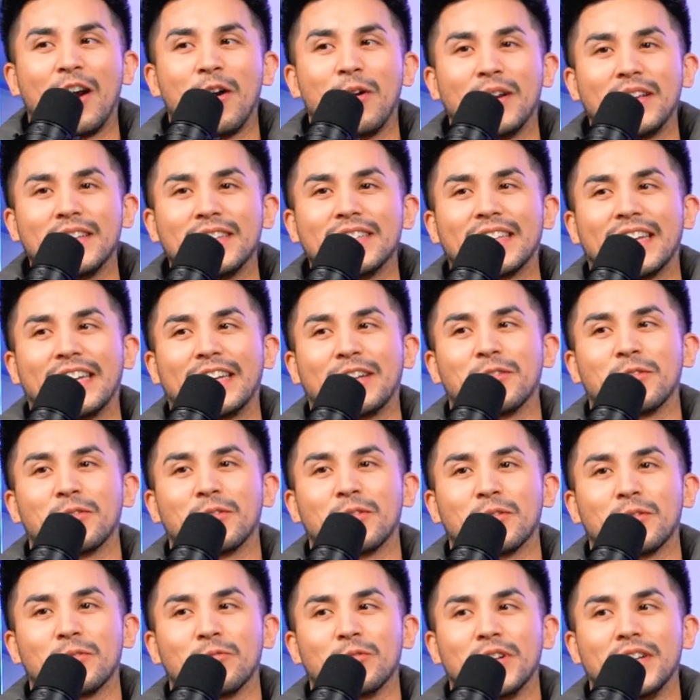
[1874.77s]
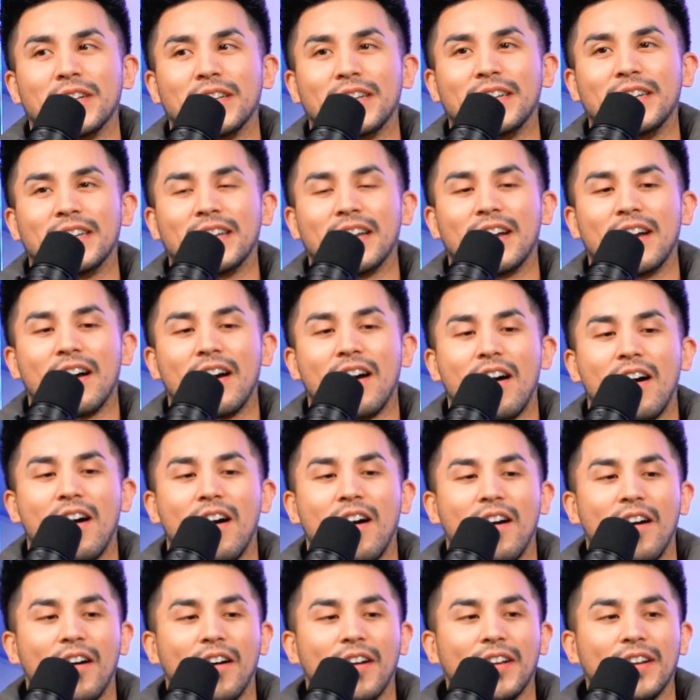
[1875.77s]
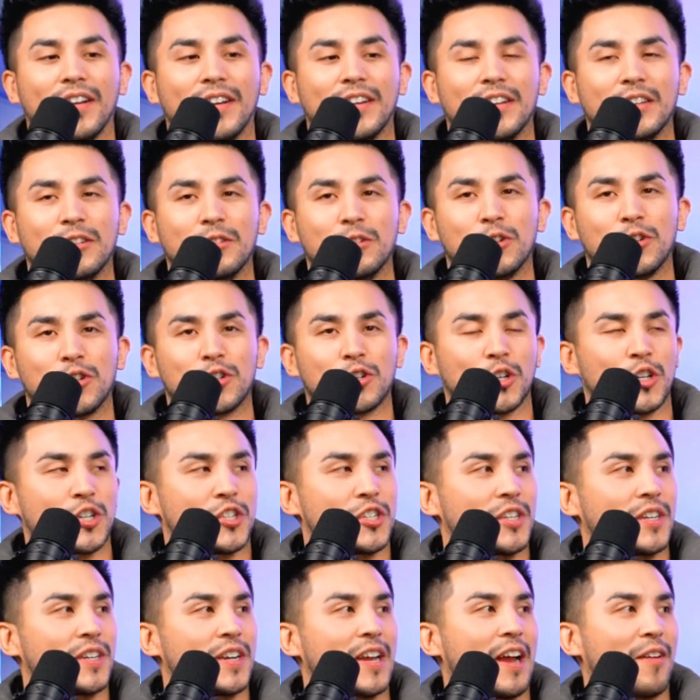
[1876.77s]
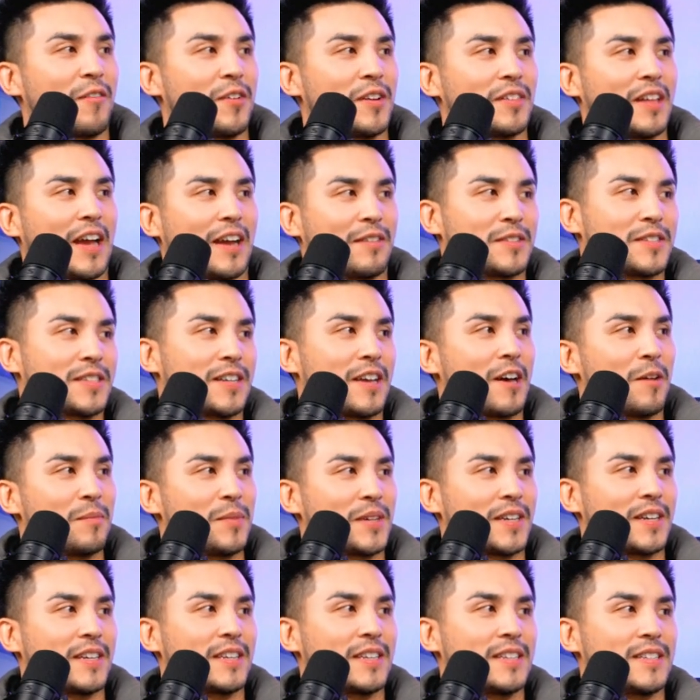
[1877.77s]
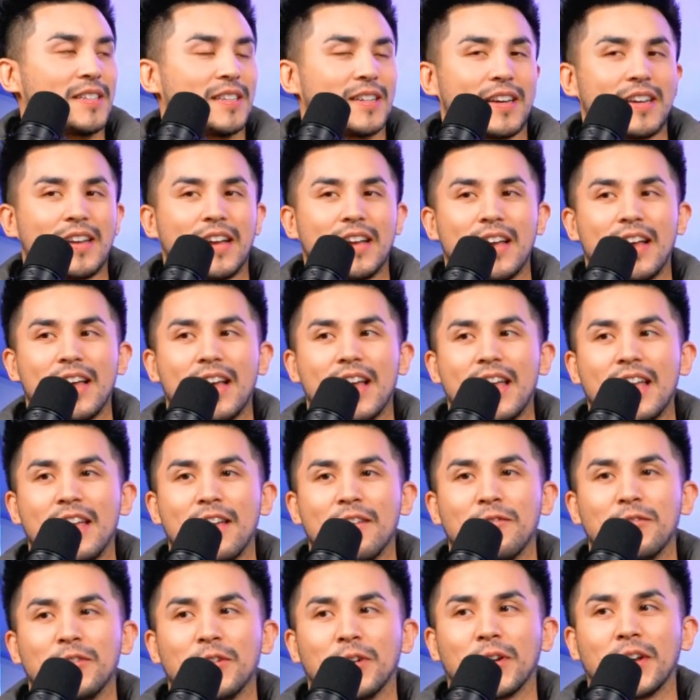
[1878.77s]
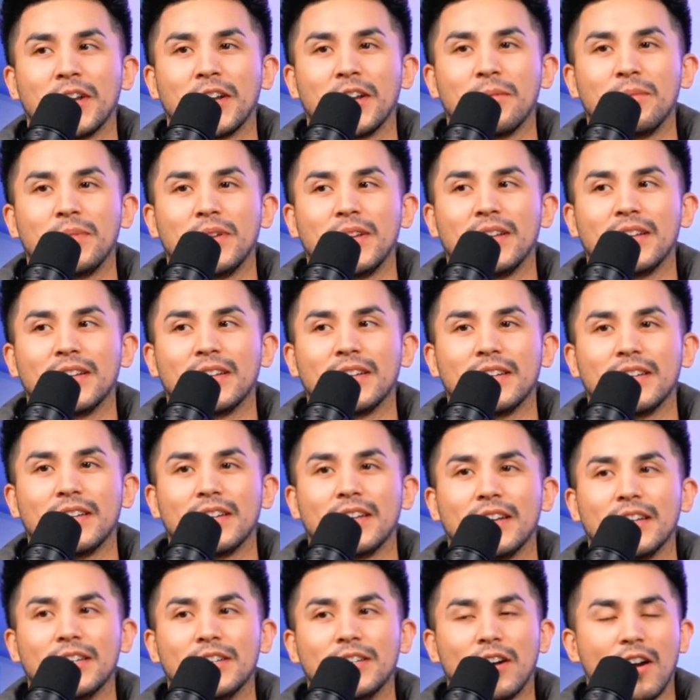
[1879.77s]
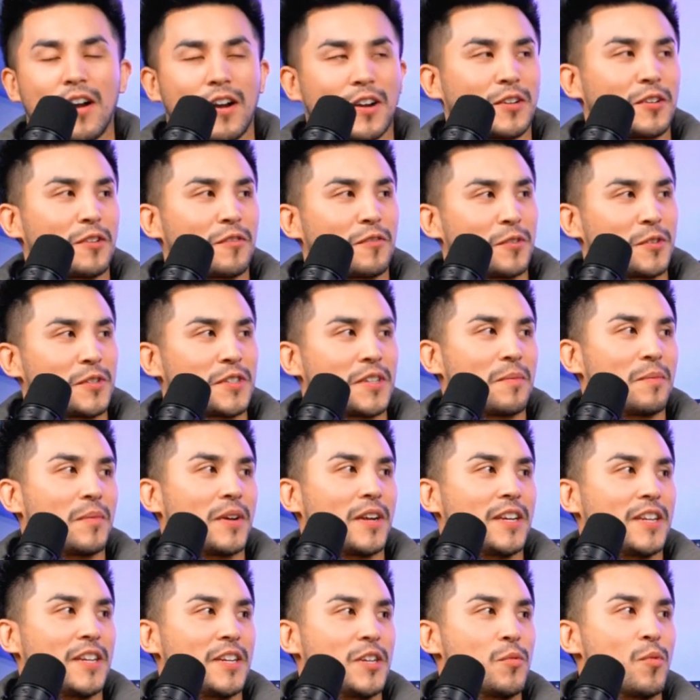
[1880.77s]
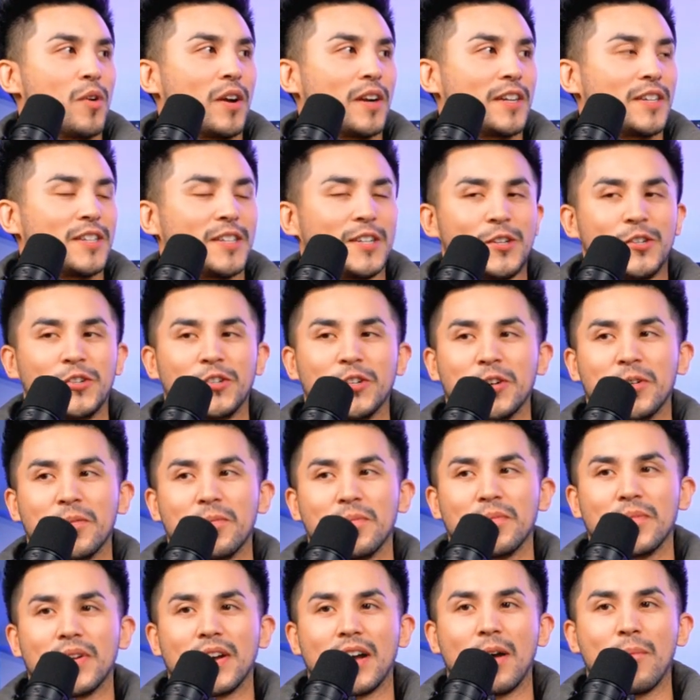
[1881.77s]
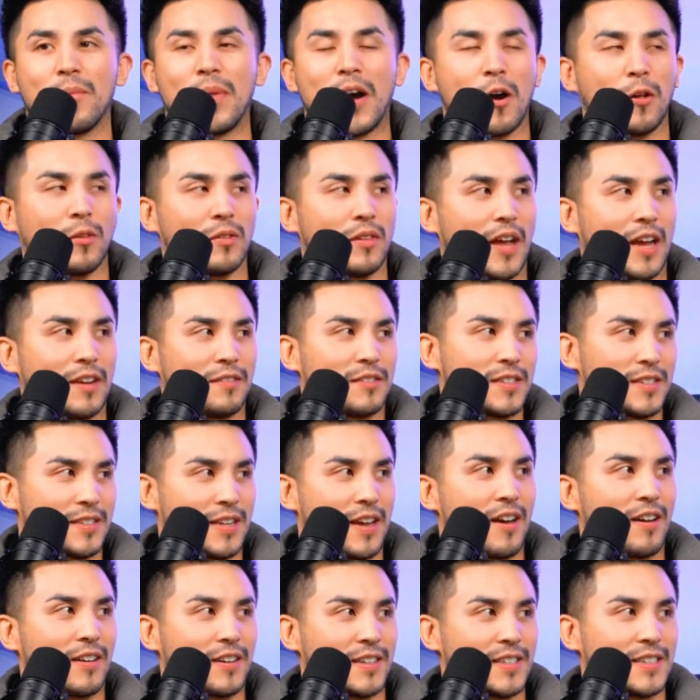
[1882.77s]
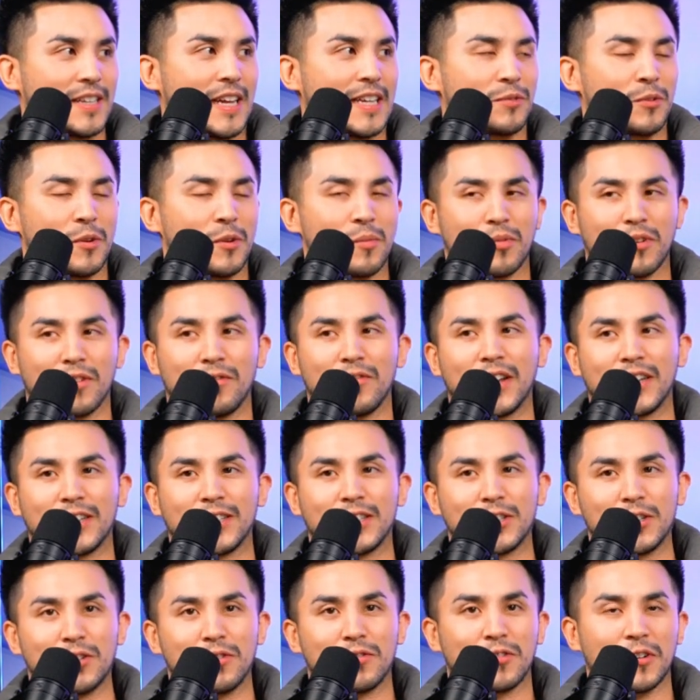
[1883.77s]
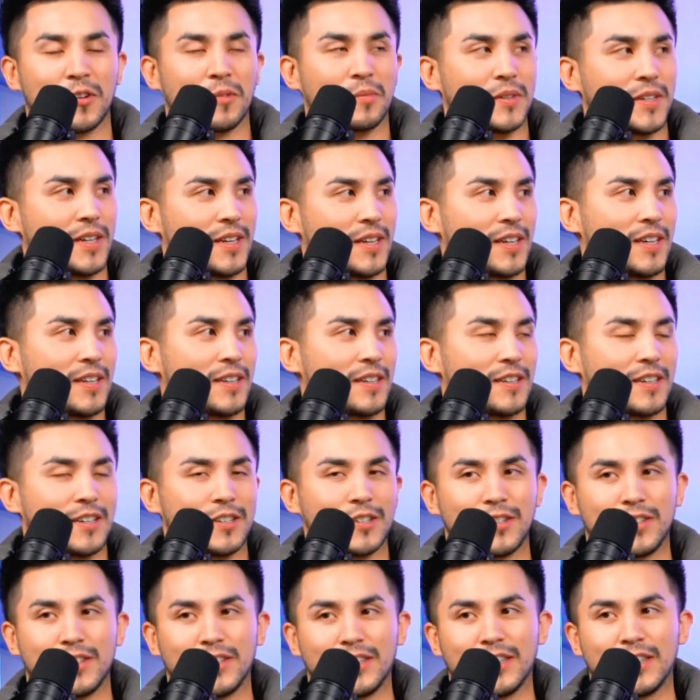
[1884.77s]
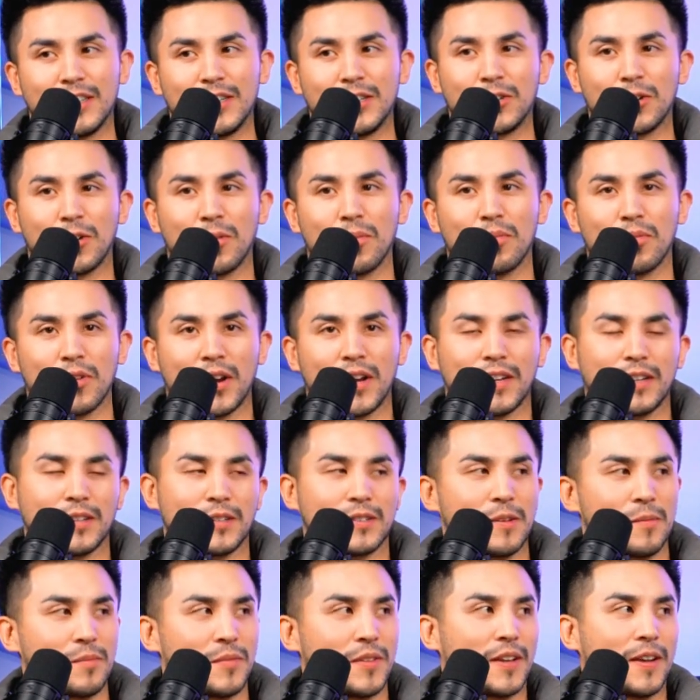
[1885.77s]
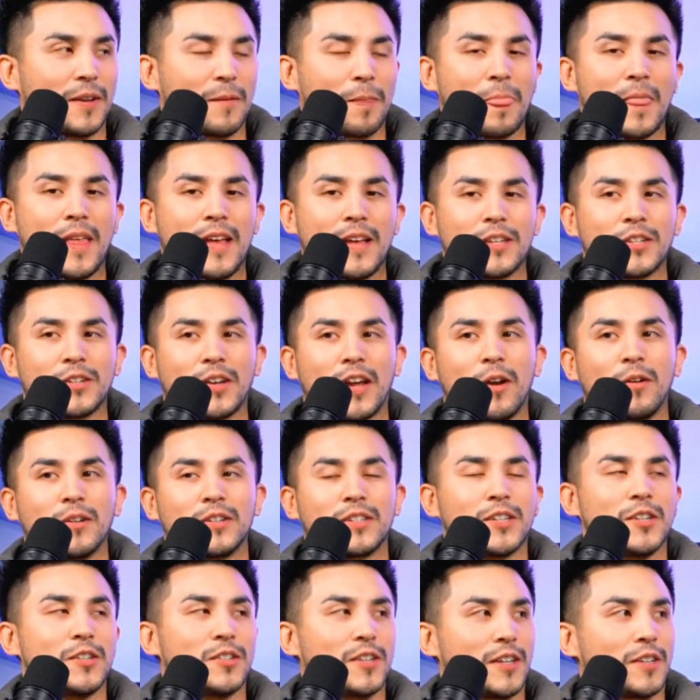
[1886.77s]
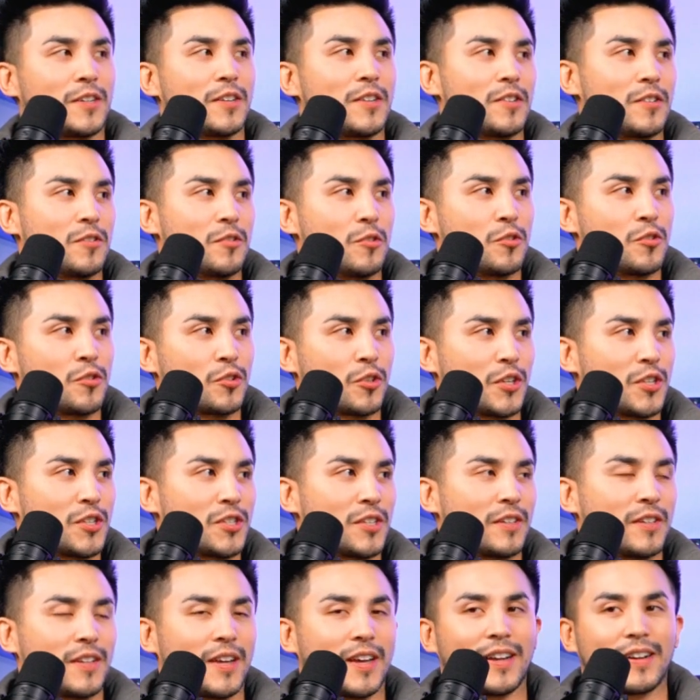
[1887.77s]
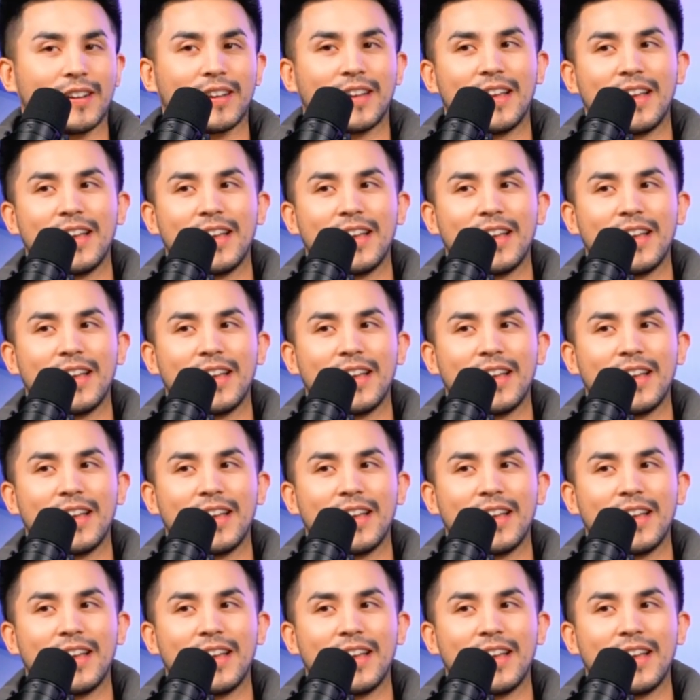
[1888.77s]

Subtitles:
always like read on nutrition, every lifestyle, because if you're going to be a doctor for somebody, you want to teach them about lifestyle, because that's what prevents you from getting a disease or breaking something. So I always teach like nutrition, like